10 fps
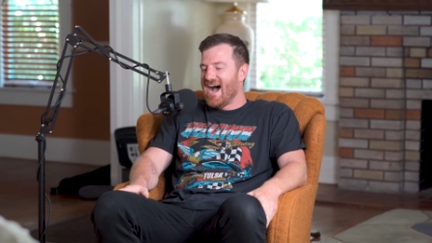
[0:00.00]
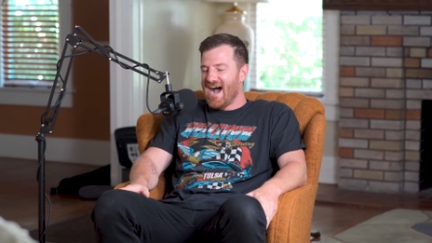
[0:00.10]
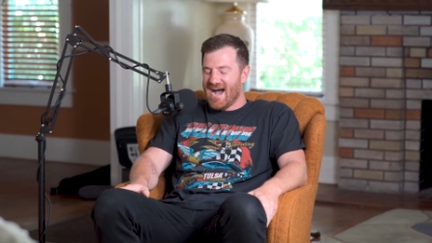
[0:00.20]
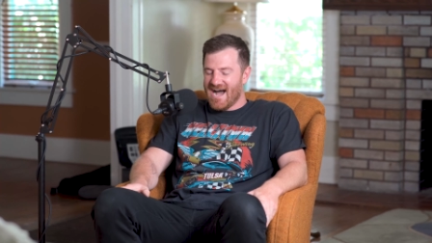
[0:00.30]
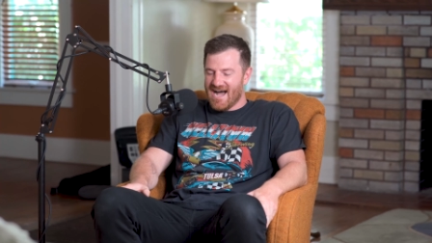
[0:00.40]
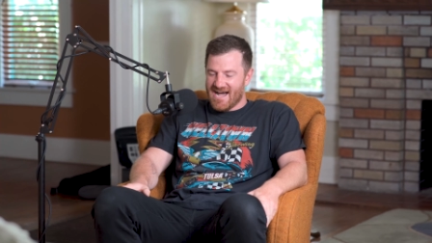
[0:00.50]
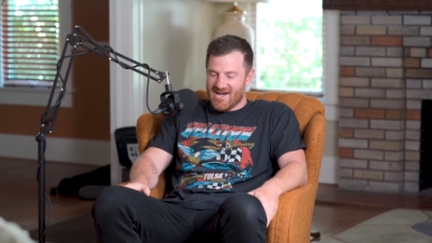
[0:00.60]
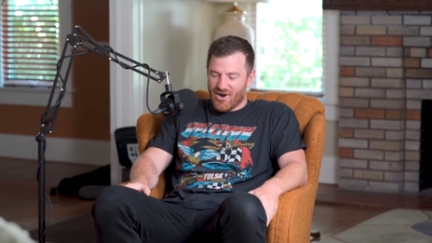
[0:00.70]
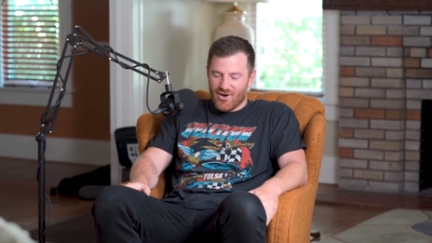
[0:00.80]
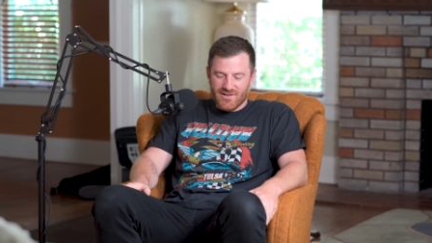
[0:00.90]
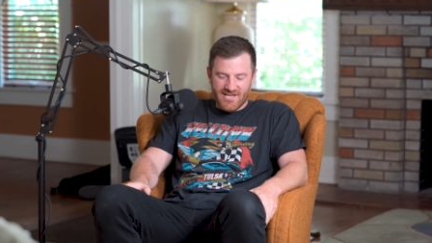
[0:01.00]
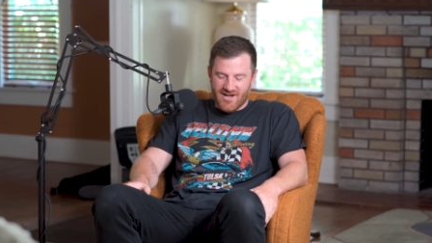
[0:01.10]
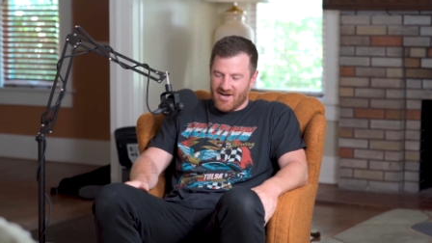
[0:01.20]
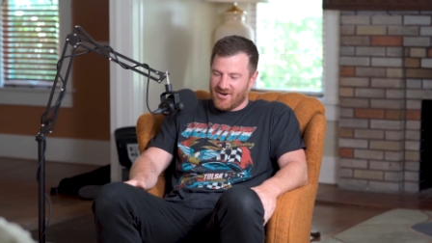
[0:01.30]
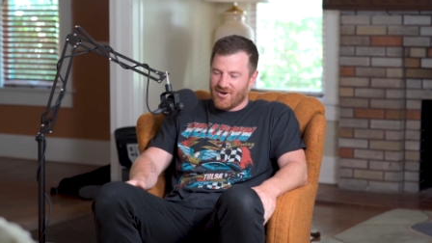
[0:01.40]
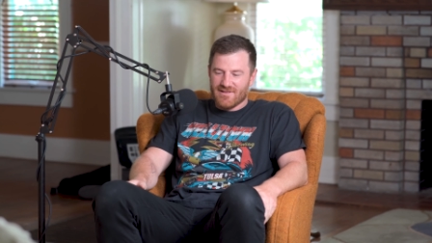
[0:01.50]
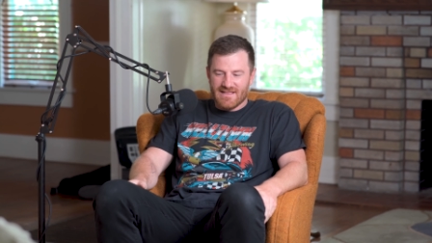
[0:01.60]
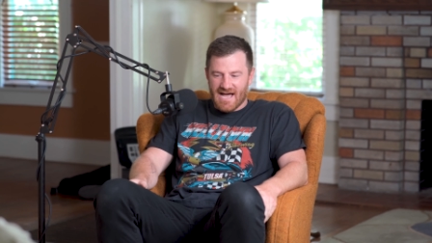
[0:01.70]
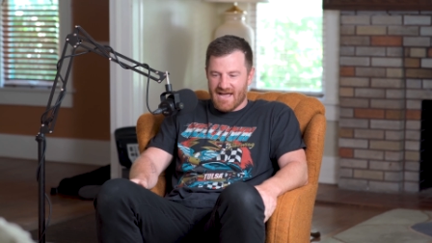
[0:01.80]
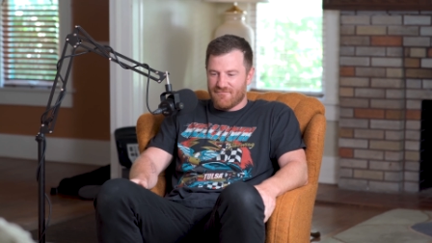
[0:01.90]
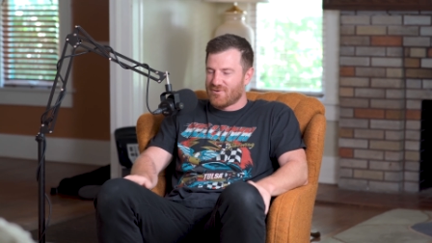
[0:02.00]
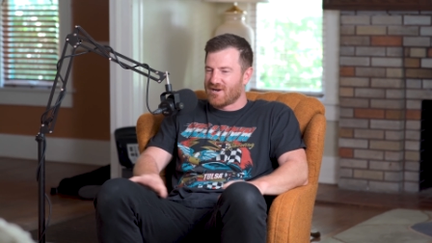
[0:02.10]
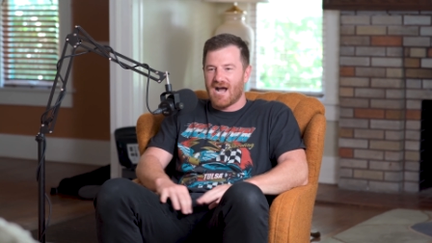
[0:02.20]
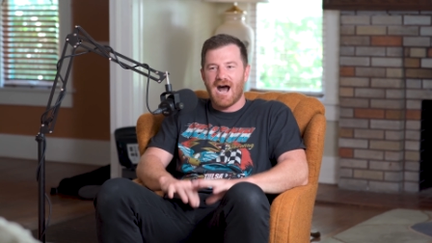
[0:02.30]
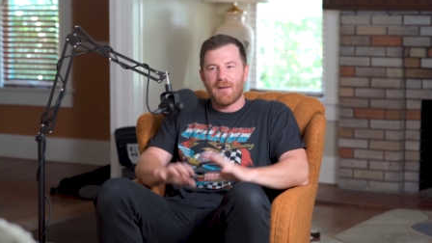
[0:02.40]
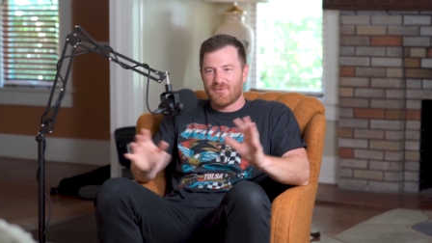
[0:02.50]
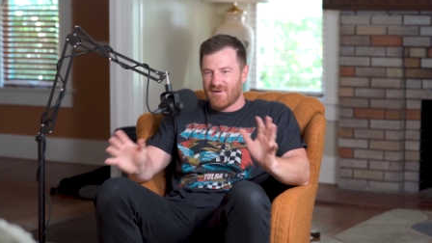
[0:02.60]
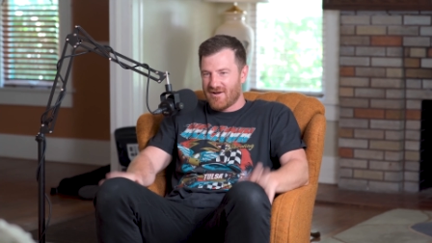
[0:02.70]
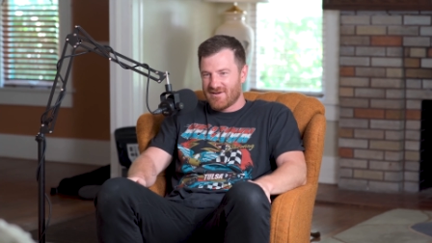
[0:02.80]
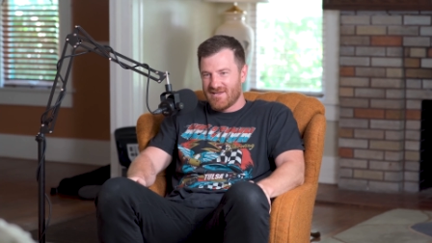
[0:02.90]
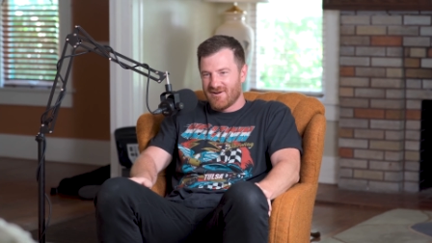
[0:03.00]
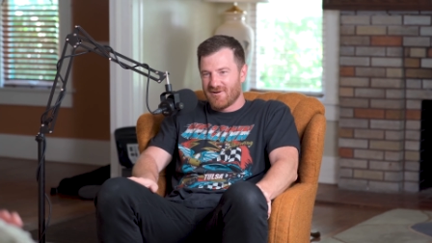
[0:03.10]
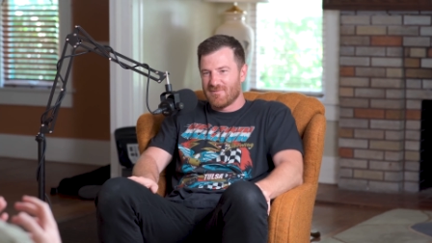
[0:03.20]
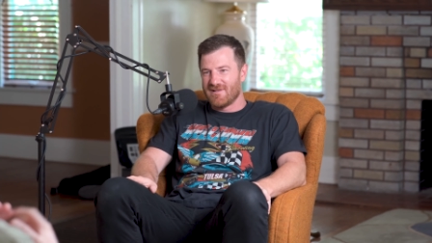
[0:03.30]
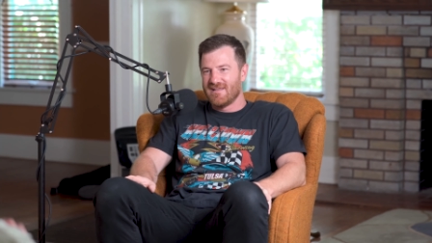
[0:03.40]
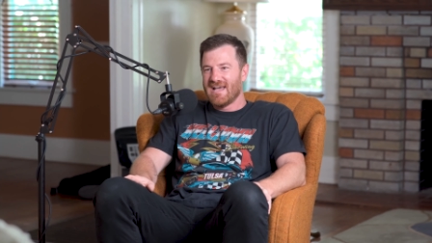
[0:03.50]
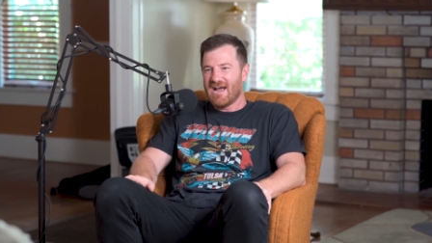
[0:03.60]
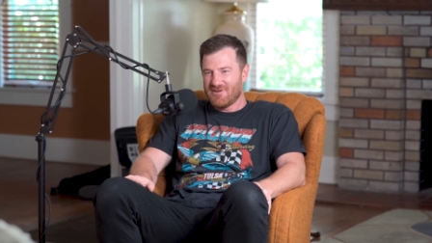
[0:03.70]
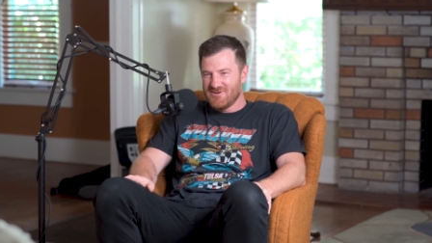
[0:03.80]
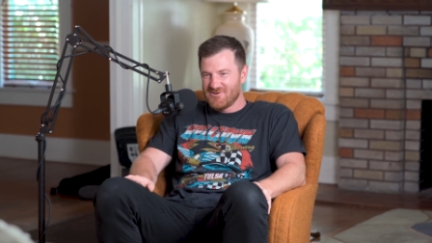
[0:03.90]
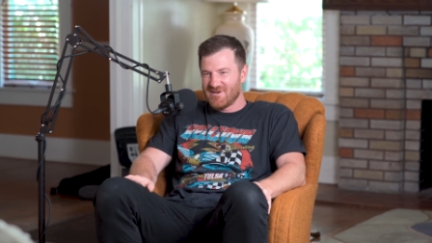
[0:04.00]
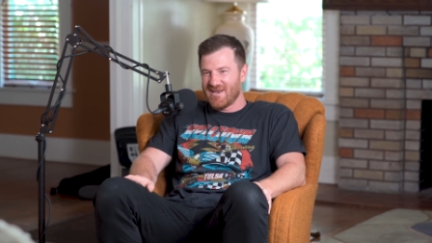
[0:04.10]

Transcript: uh, early on, early life. We're gonna hop around here, but how are you doing